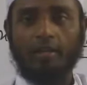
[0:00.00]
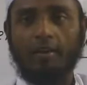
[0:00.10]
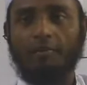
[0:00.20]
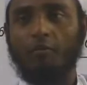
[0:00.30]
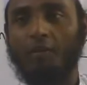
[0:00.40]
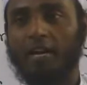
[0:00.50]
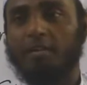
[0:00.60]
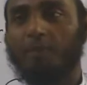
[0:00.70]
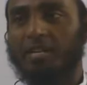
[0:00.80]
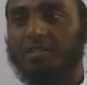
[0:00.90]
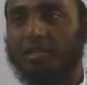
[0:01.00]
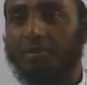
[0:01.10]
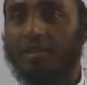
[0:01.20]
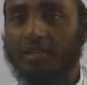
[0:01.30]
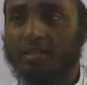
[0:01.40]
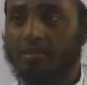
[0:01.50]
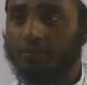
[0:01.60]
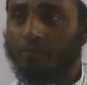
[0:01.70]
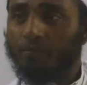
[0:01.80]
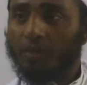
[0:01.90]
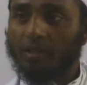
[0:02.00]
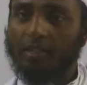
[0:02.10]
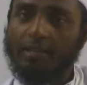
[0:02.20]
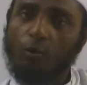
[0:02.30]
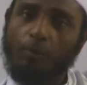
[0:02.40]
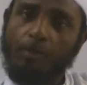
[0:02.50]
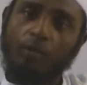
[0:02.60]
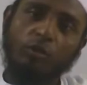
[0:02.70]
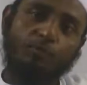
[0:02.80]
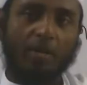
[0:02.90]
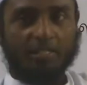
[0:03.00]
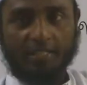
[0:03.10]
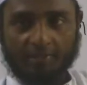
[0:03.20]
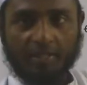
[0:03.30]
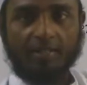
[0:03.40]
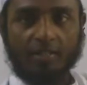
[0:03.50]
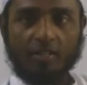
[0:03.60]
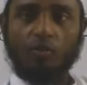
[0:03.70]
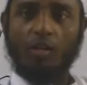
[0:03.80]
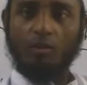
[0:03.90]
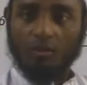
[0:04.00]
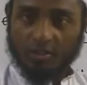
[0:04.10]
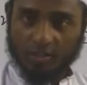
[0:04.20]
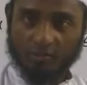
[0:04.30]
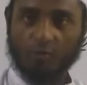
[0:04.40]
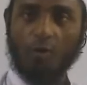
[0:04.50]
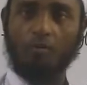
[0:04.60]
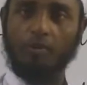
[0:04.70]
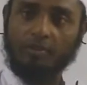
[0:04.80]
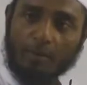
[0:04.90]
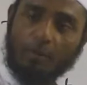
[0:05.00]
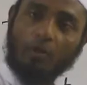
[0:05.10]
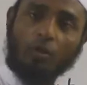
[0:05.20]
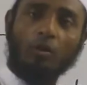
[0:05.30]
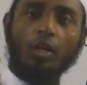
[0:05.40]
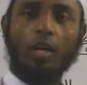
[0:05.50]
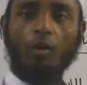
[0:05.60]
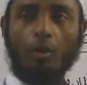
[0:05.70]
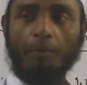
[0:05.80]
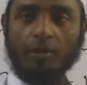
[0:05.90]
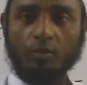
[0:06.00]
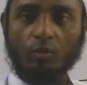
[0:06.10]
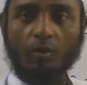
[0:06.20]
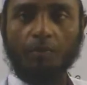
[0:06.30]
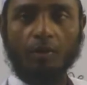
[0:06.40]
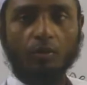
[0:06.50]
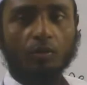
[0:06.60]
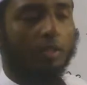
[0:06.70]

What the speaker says: if you find past indefinite tense, then you have to use past indefinite tense when you will transform simple to complex or compound to